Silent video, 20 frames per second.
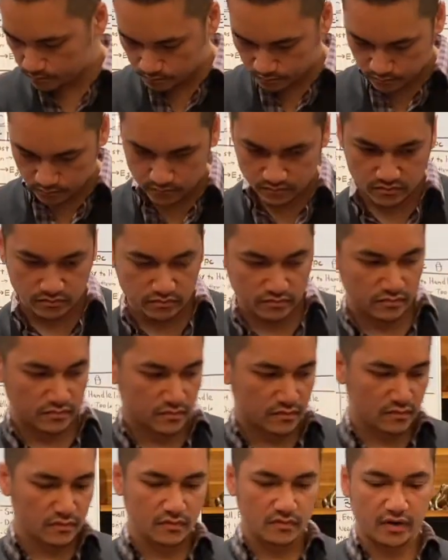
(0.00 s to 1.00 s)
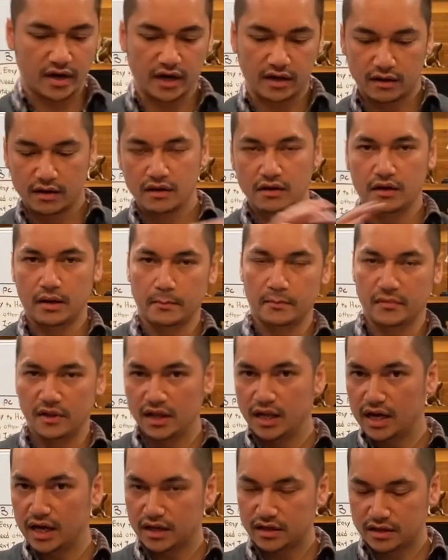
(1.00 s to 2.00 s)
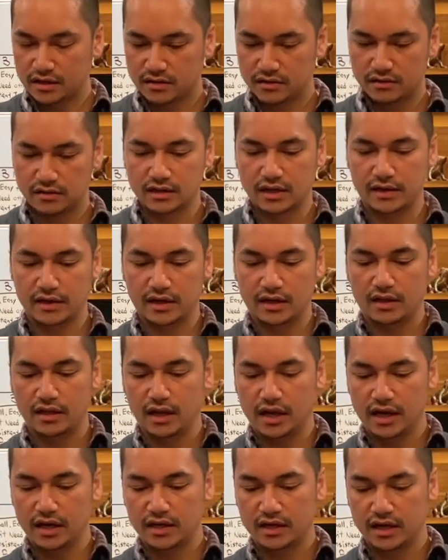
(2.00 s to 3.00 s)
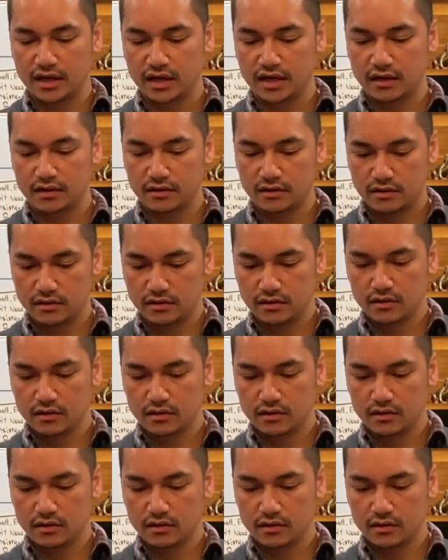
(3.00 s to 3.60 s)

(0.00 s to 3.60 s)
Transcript: All right, lock, I'm gonna lock it